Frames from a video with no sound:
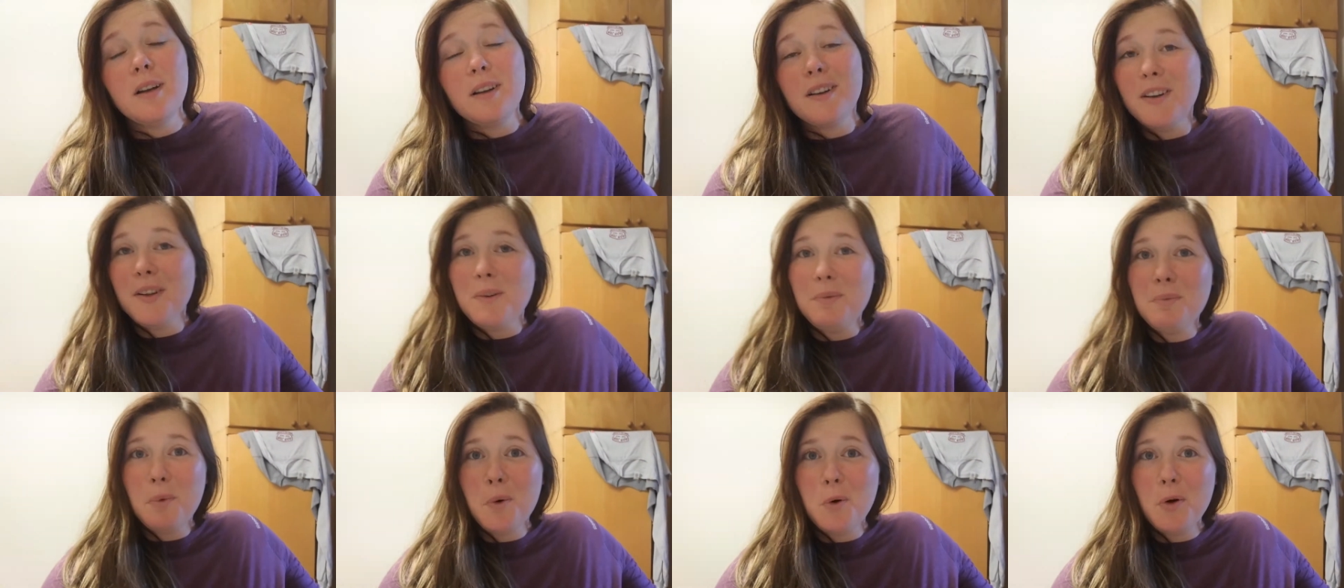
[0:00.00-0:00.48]

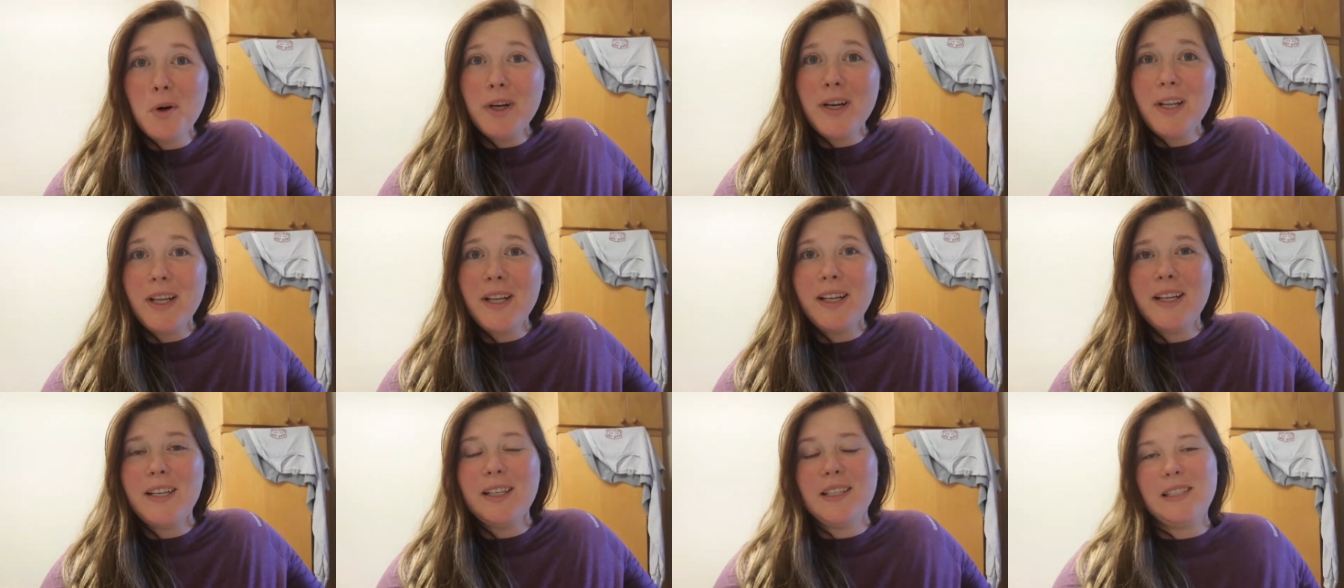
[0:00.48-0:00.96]
Good
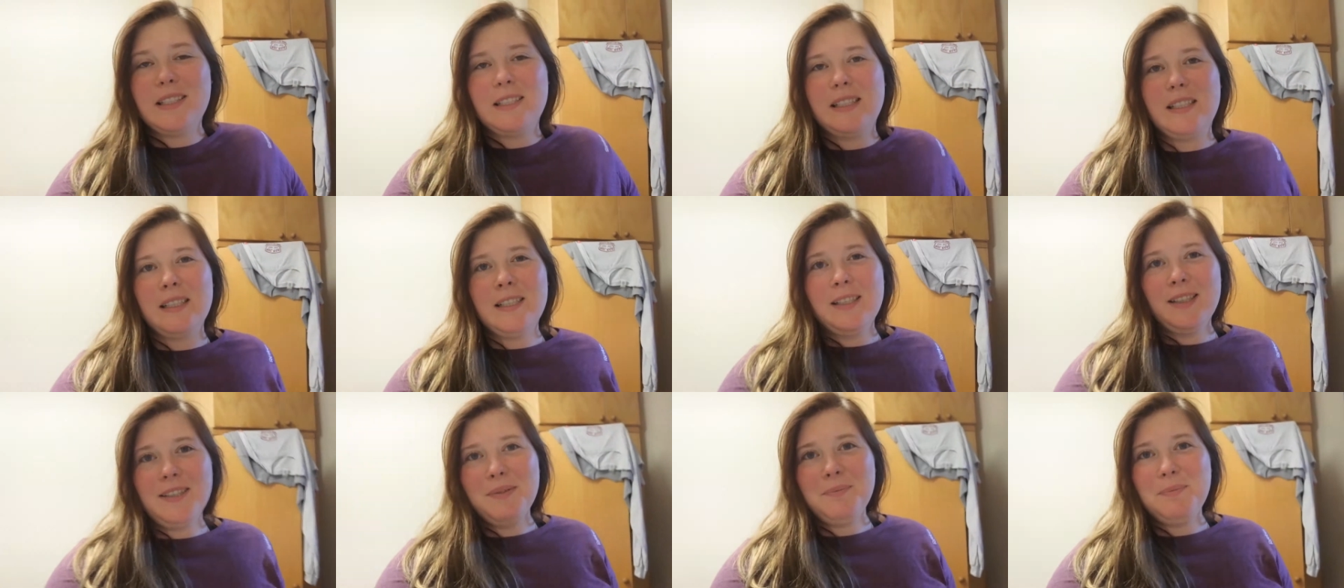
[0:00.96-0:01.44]

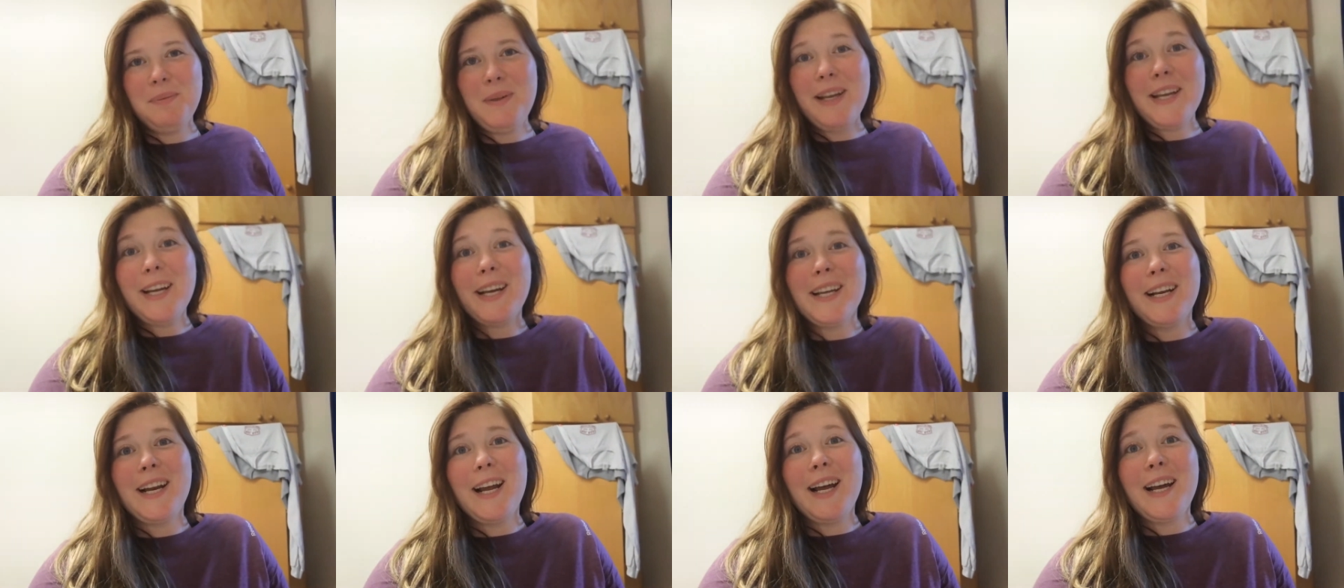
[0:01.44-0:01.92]
morning.
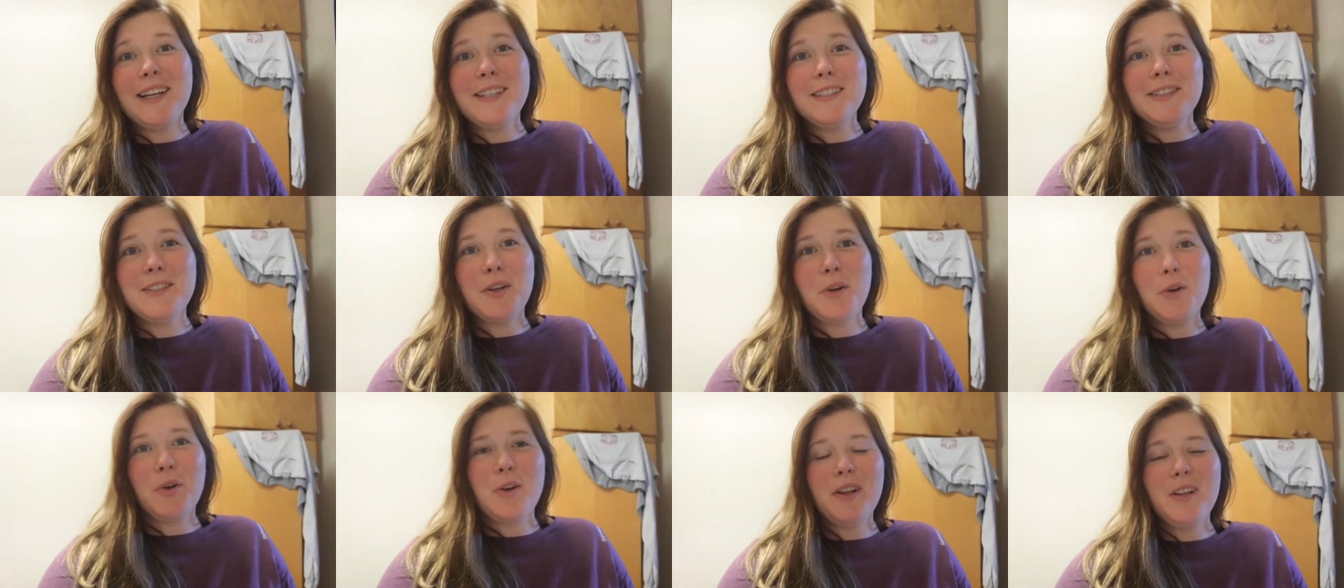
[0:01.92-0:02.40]
Man, I
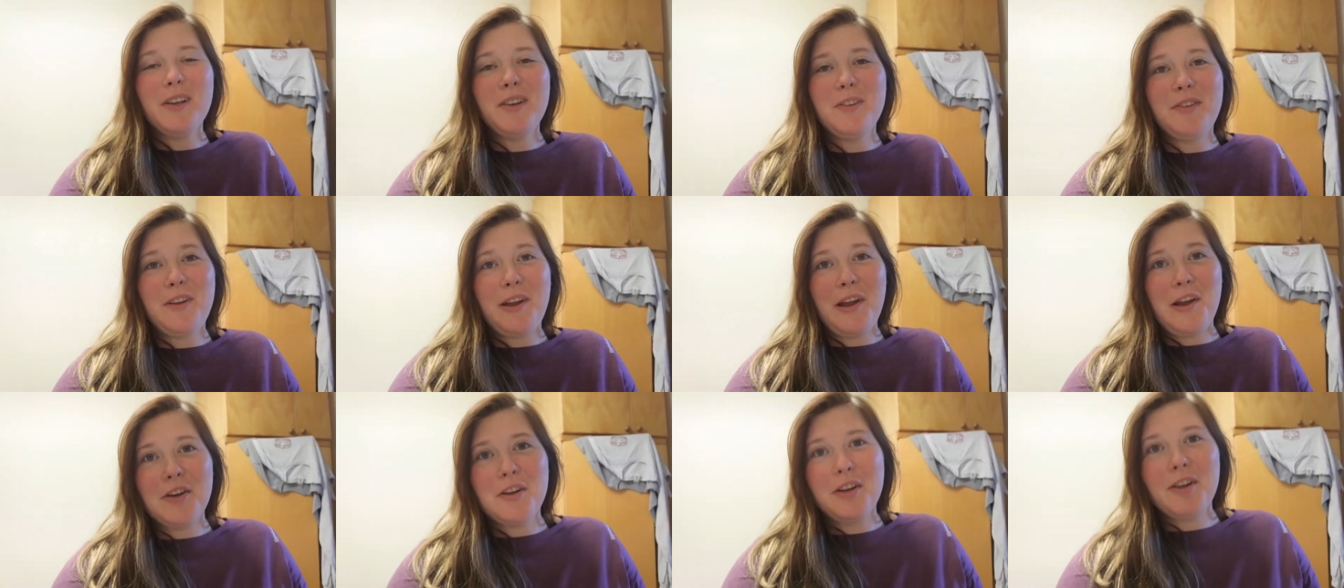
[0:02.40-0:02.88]
totally
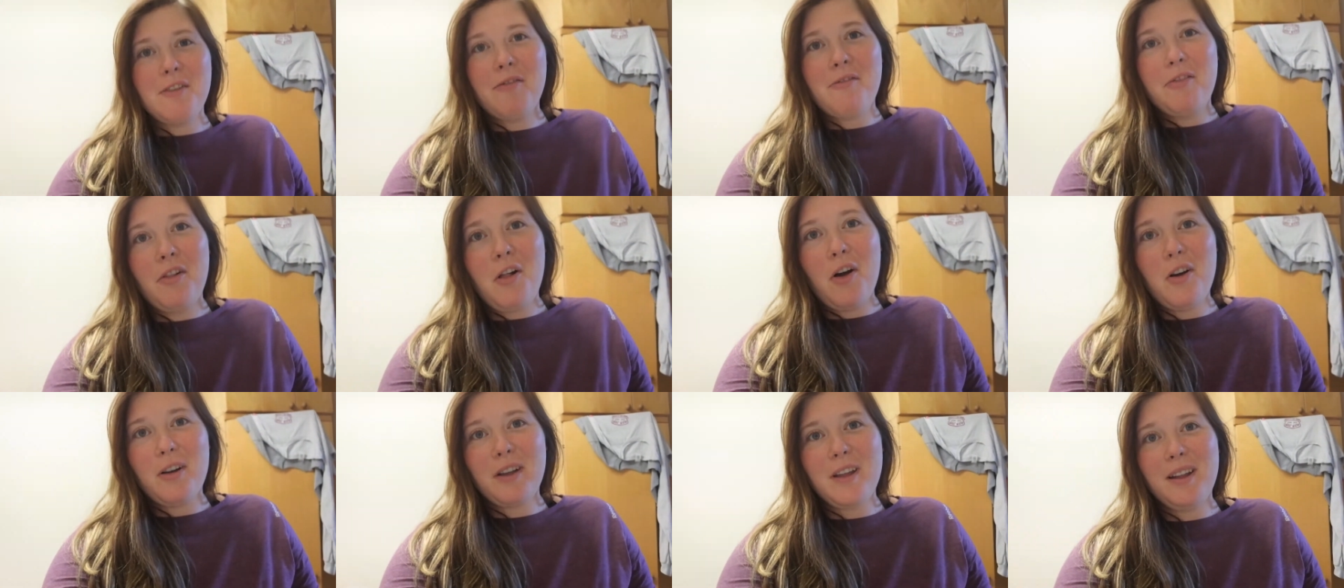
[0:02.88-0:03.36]
failed at
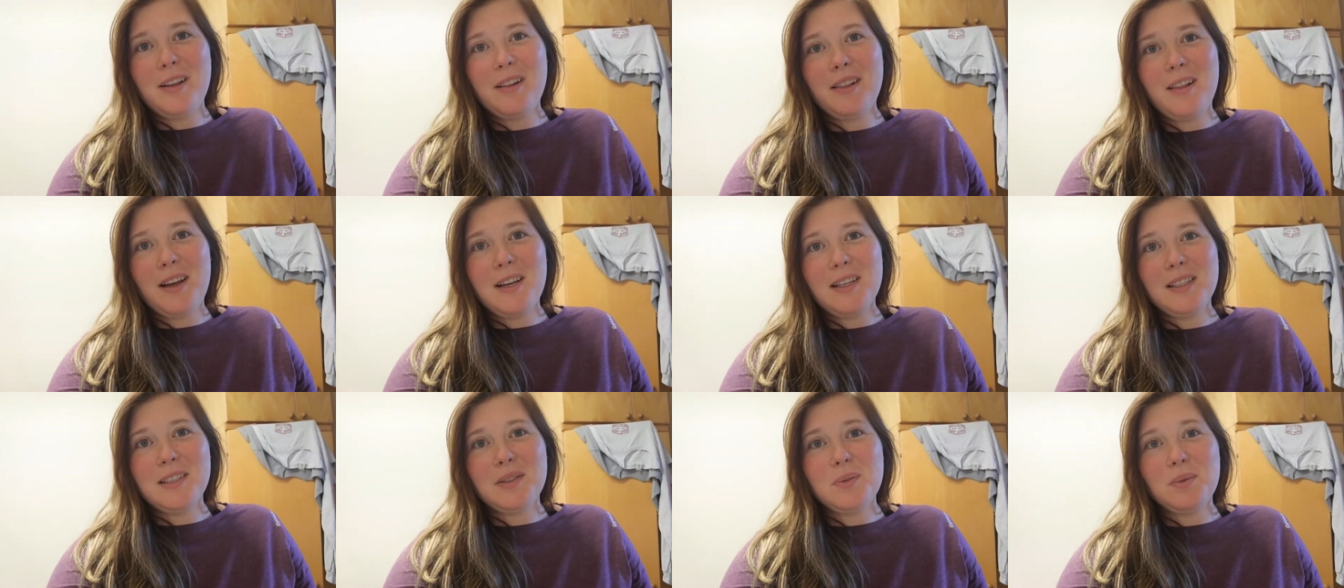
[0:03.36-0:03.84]
vlogging
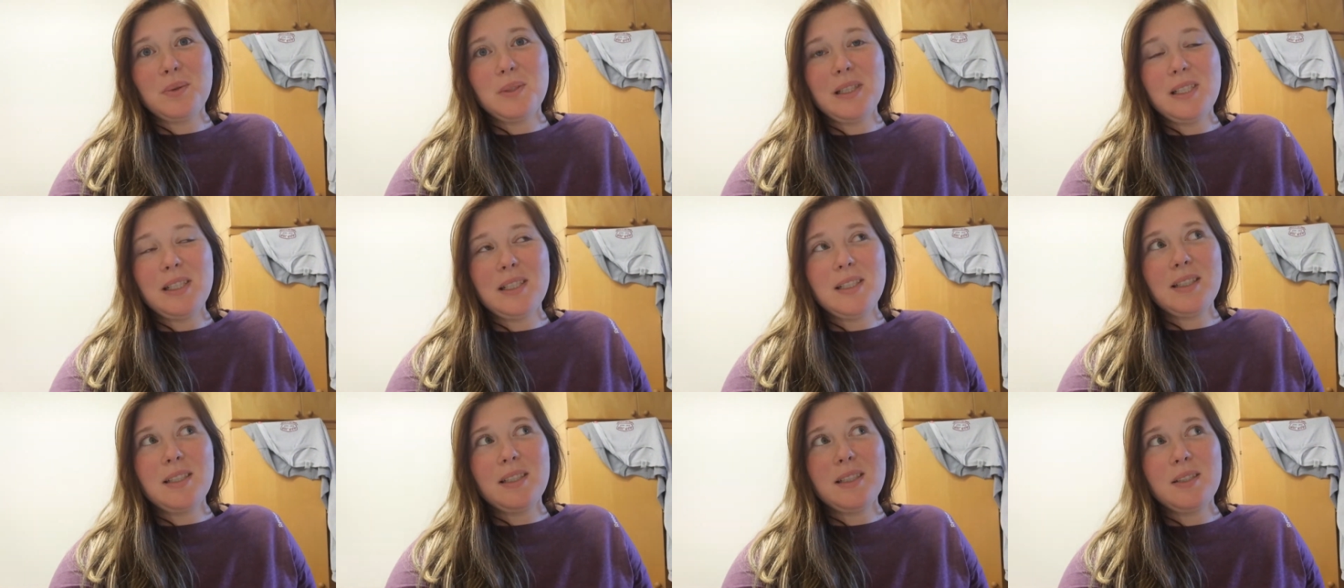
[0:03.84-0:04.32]
last
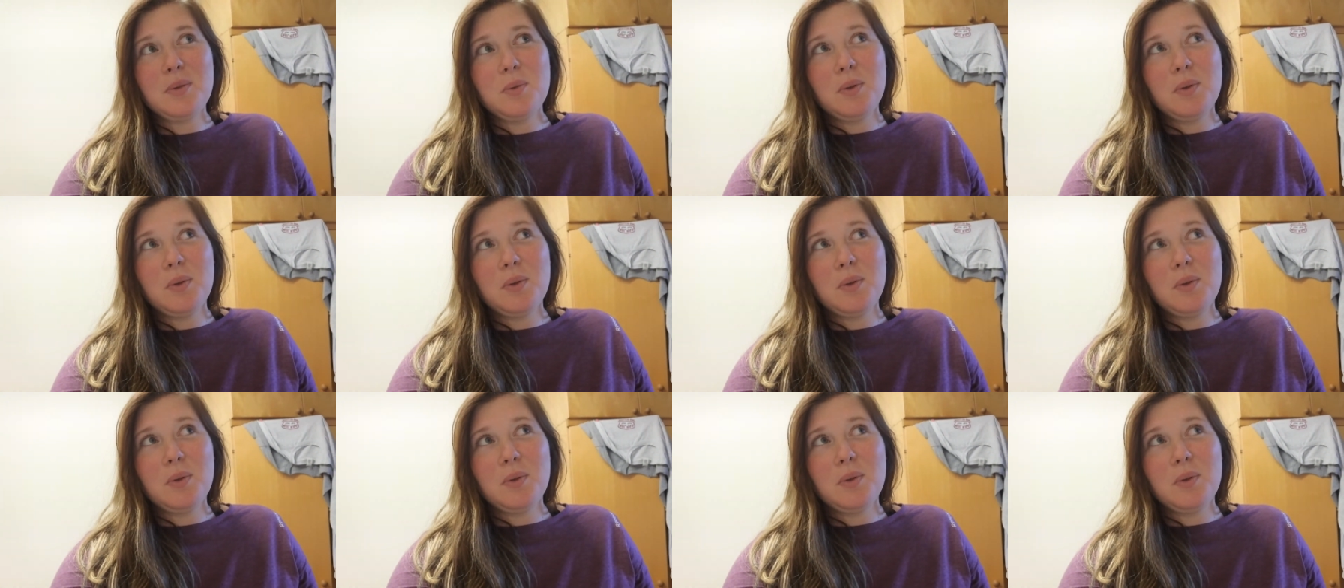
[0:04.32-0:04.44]
week,